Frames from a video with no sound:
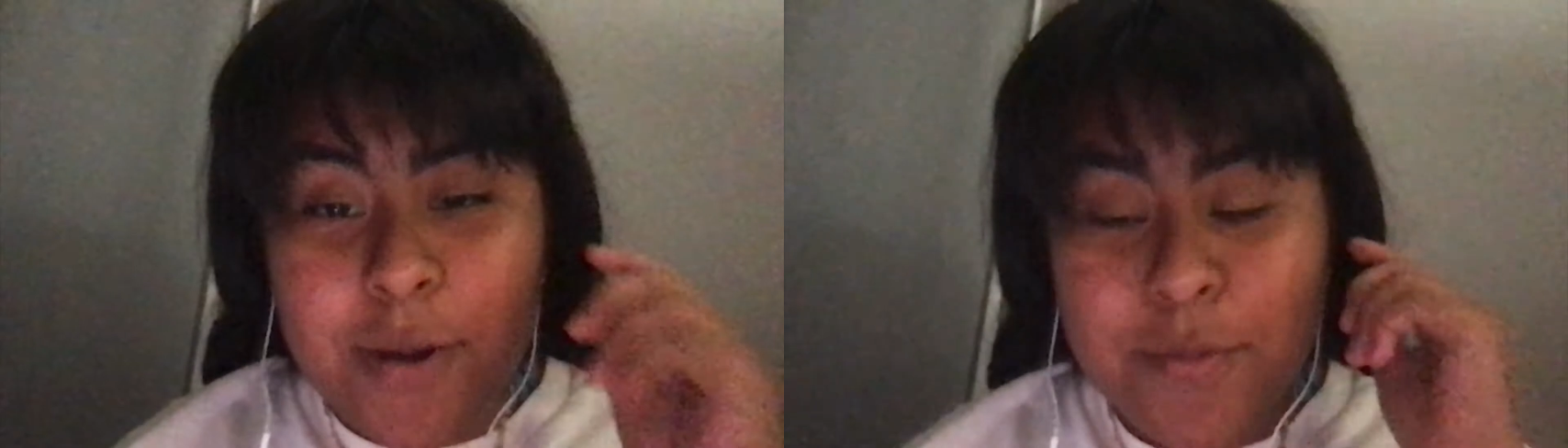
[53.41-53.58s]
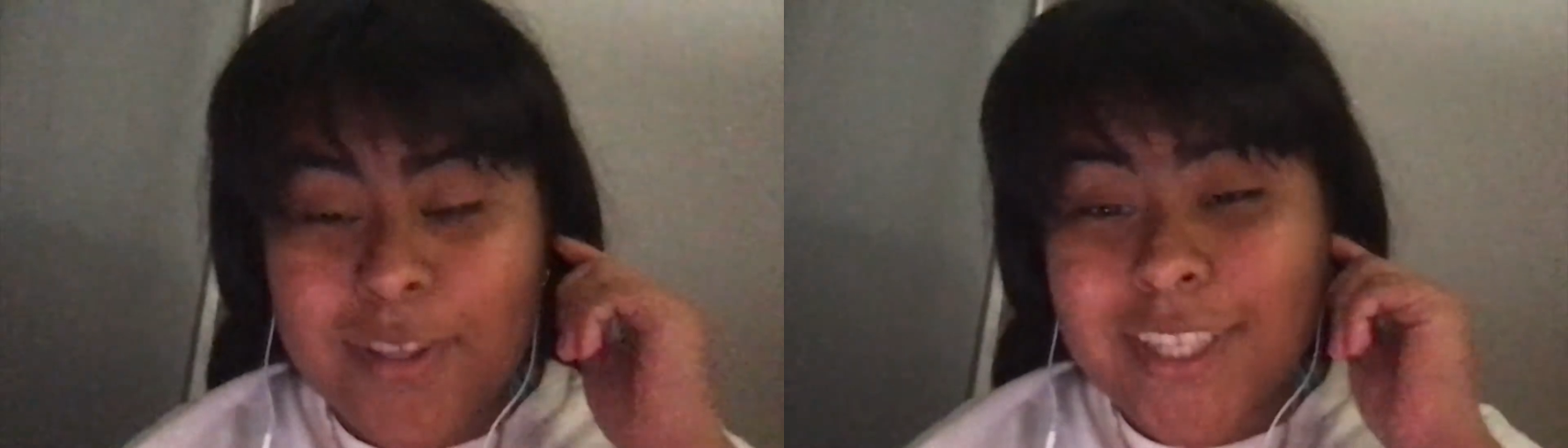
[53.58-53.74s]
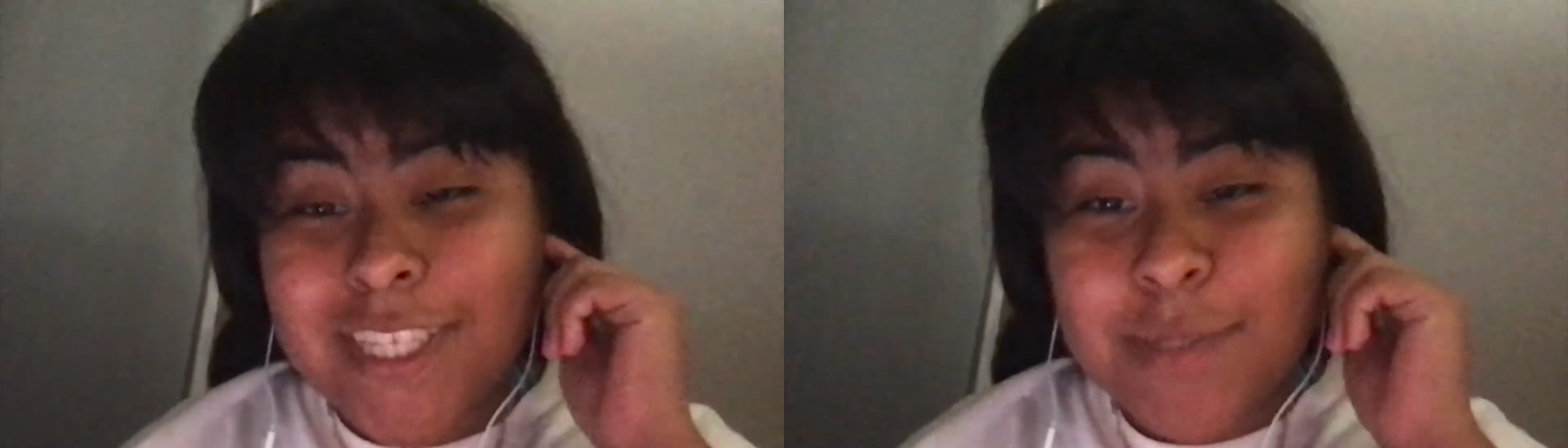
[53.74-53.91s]

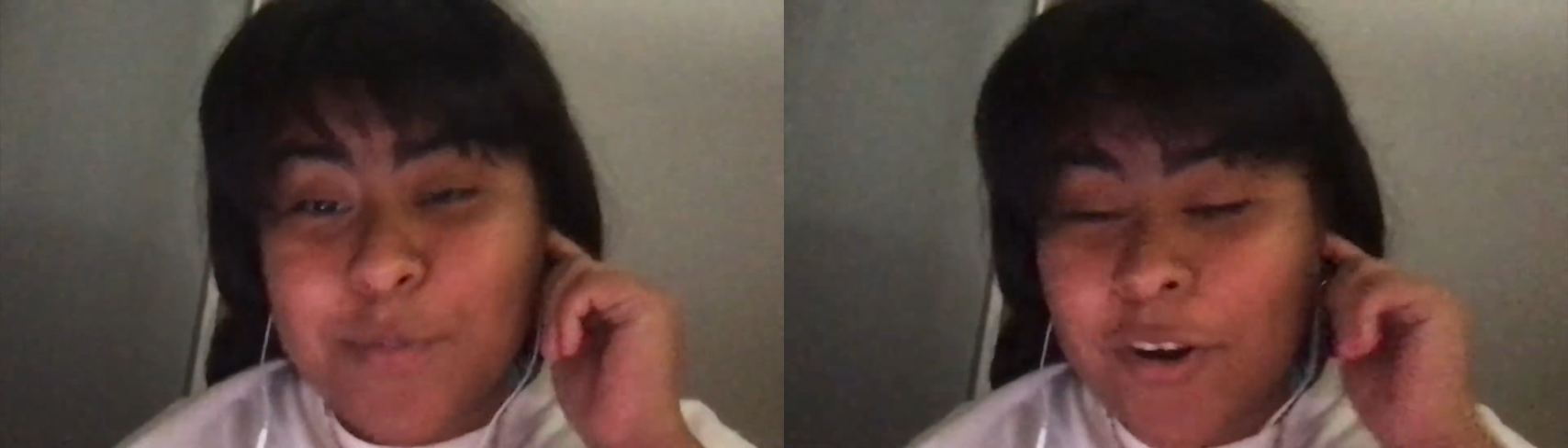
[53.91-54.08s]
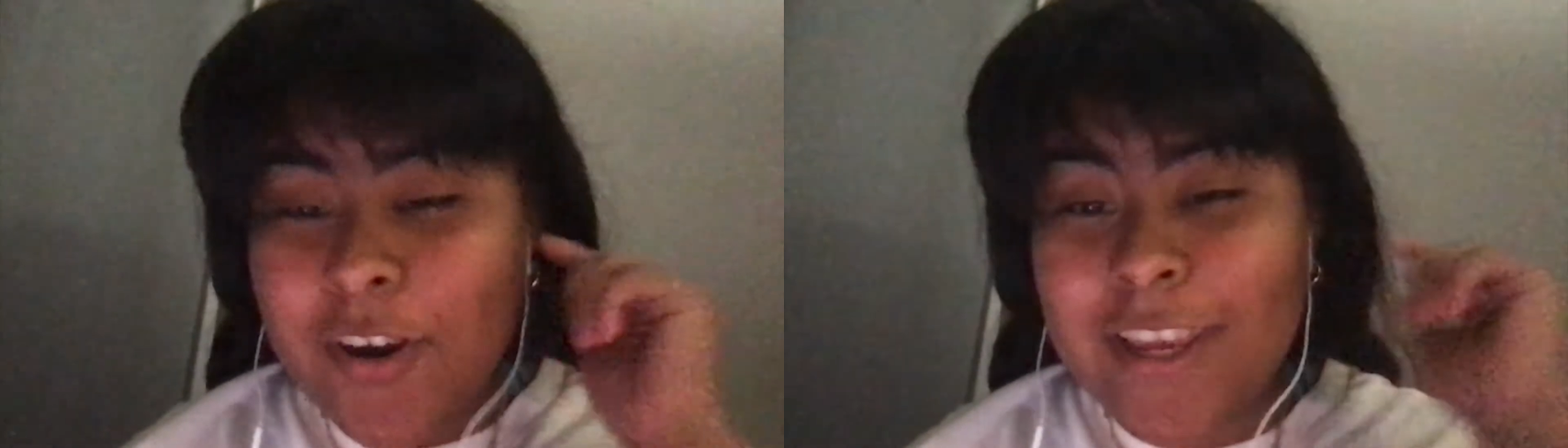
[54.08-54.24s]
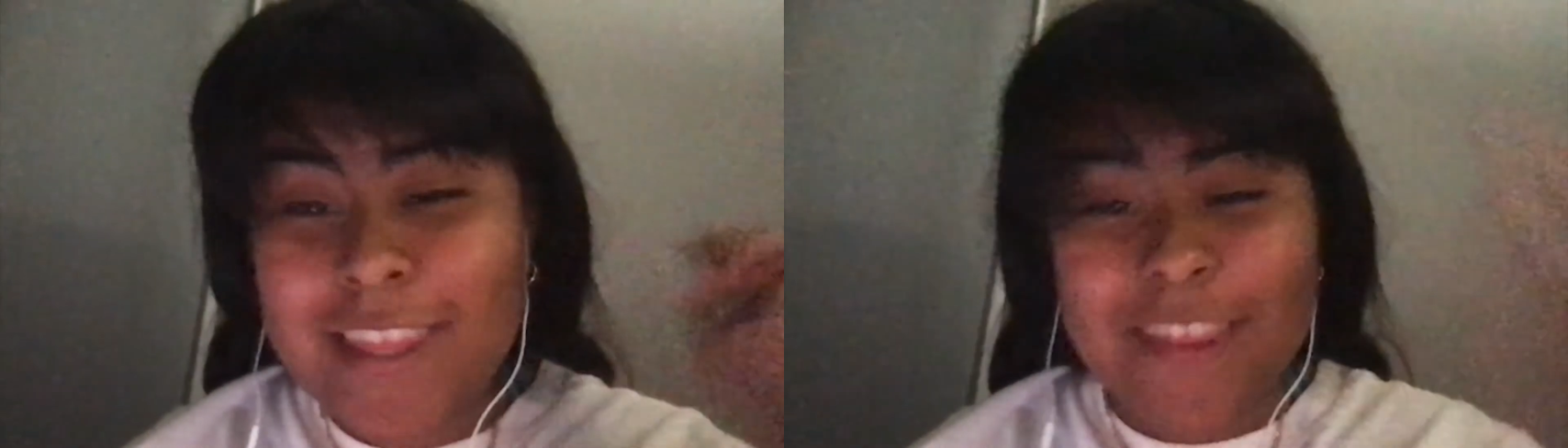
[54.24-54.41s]
put this
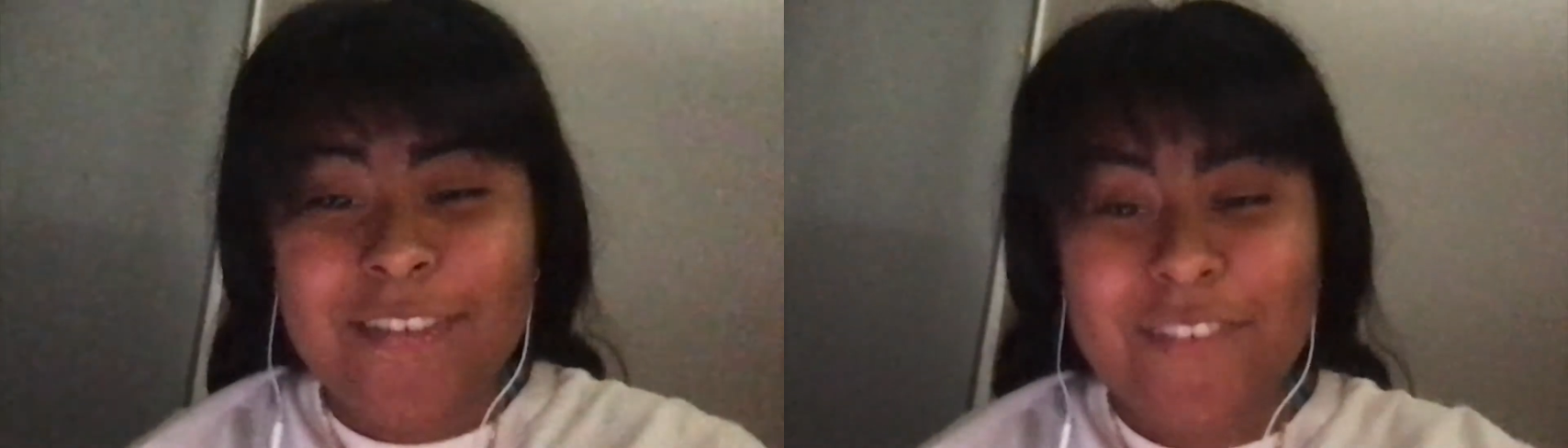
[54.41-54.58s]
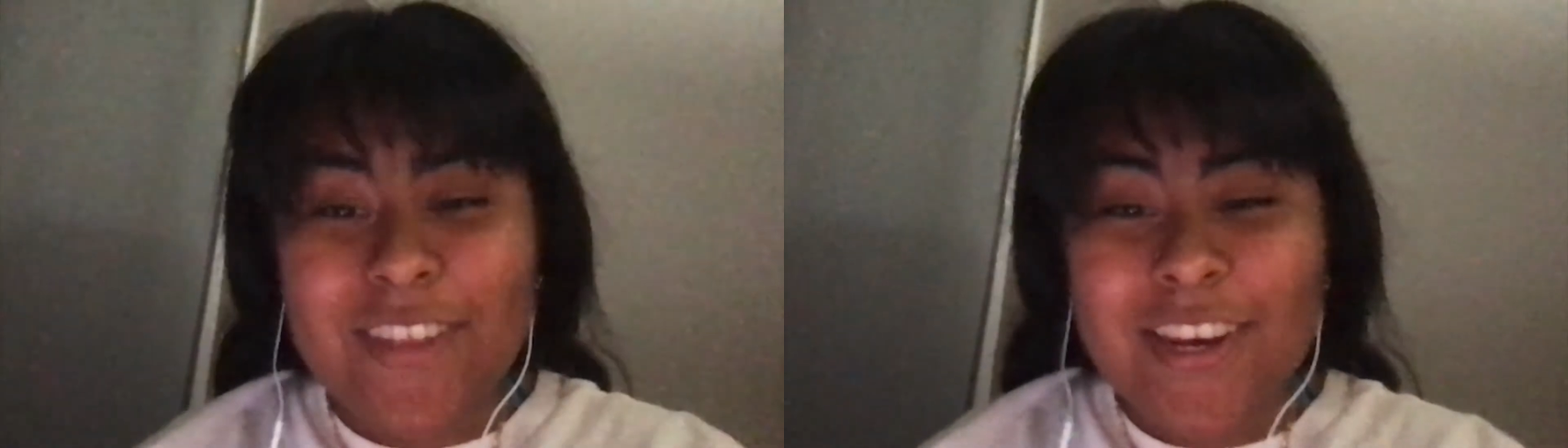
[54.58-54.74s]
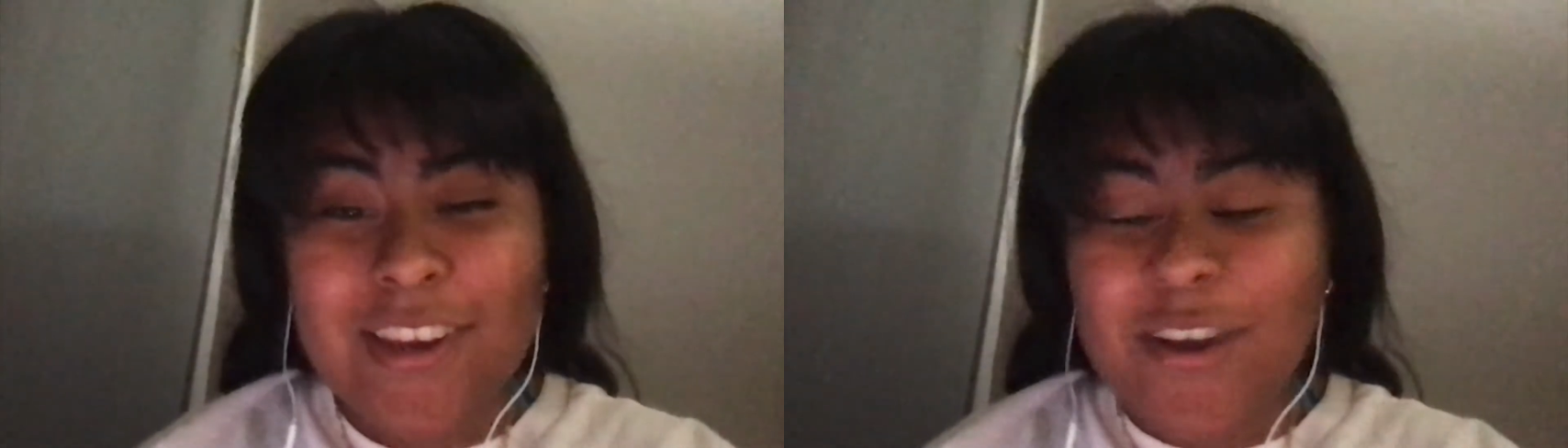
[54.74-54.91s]
part in the
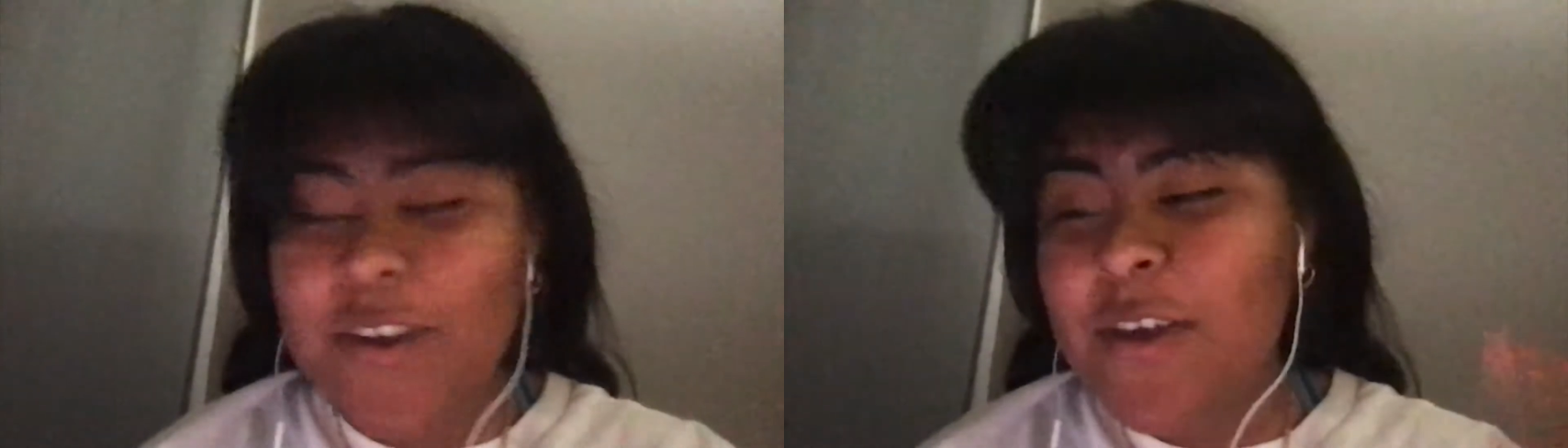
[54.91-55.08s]
video,